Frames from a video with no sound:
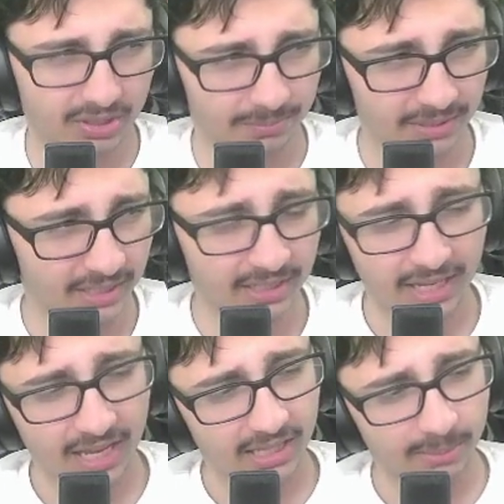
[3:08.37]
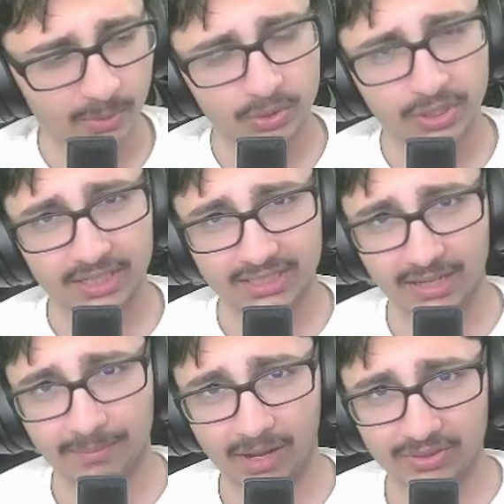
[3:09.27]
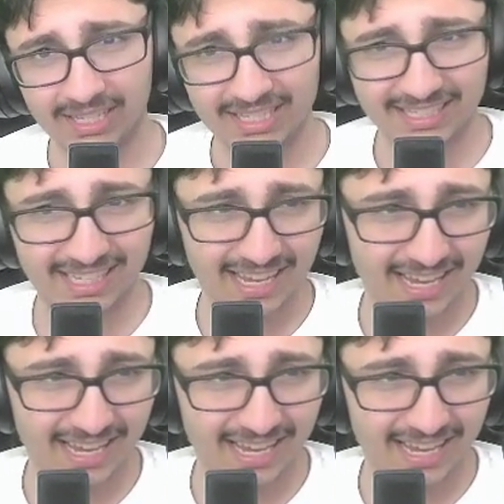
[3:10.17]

complete. Let me know what you guys think about this.